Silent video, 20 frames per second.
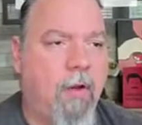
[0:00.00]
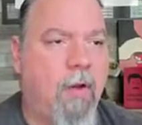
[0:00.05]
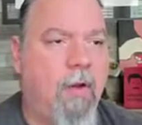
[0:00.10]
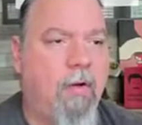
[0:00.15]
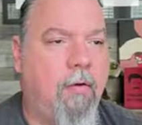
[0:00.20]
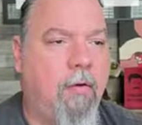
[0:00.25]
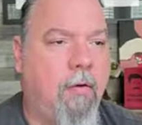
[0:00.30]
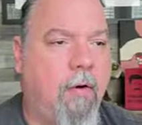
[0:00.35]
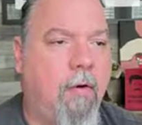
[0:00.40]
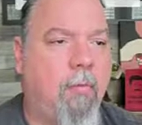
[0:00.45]
I
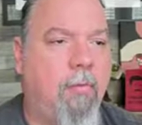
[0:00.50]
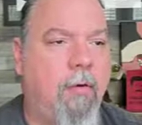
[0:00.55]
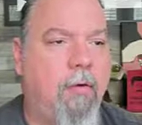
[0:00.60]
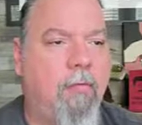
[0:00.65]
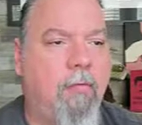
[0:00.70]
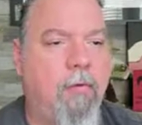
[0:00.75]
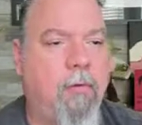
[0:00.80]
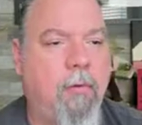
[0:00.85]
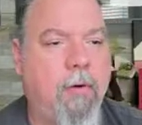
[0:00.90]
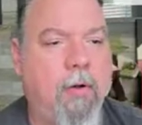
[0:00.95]
do not
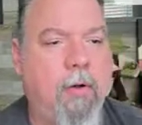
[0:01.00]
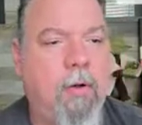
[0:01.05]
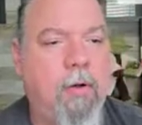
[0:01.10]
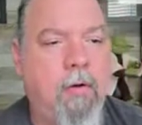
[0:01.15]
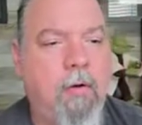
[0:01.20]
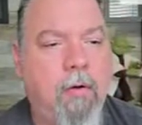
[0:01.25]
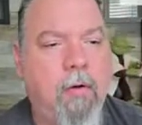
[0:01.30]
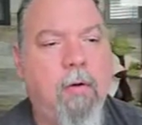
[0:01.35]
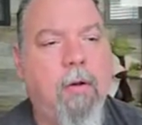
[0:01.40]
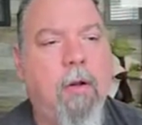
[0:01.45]
believe you at
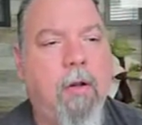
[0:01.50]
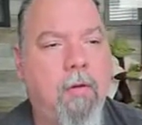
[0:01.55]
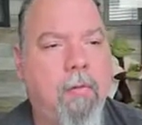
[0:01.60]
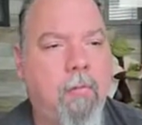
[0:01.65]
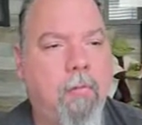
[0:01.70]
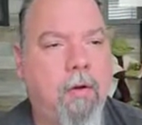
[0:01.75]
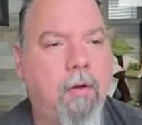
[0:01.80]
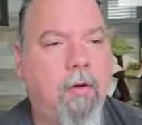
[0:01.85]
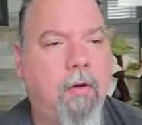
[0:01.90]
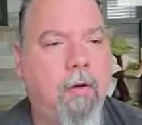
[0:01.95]
all. Okay,
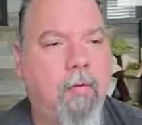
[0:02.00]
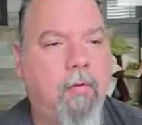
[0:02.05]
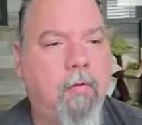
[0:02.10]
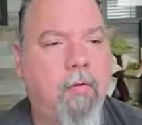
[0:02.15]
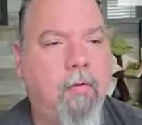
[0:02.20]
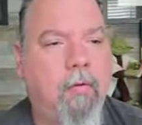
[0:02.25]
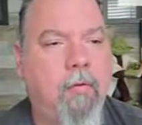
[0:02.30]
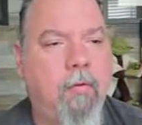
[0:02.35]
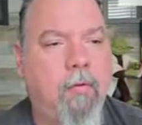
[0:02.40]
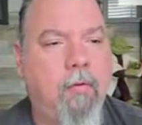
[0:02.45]
well, let's
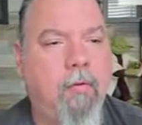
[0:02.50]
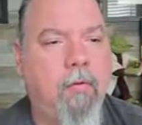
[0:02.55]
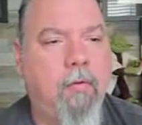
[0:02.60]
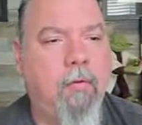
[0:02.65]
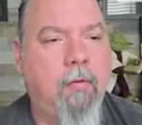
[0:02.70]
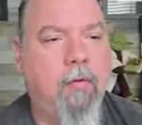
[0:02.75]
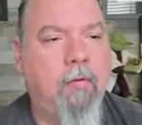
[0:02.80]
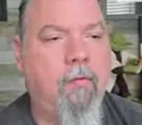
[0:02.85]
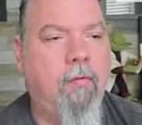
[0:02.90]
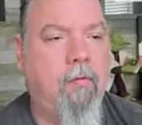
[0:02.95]
do a
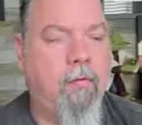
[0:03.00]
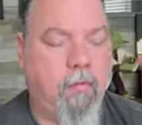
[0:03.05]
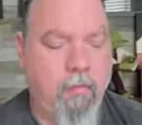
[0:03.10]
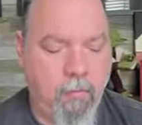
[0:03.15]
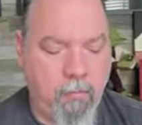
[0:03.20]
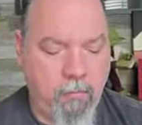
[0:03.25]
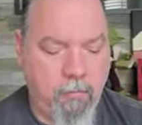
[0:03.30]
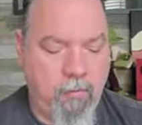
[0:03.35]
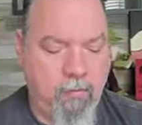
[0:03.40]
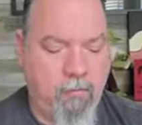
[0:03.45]

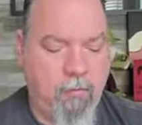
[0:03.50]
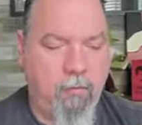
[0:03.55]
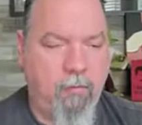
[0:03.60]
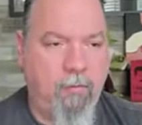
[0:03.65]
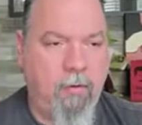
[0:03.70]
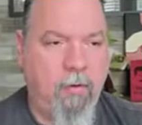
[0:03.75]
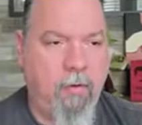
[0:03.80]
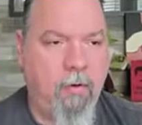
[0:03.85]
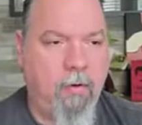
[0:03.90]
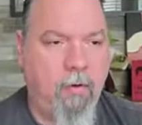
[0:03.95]
little research
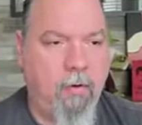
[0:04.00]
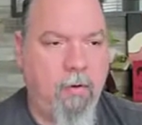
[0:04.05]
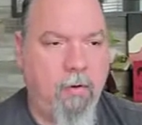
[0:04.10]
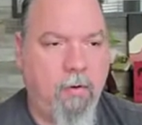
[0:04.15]
here.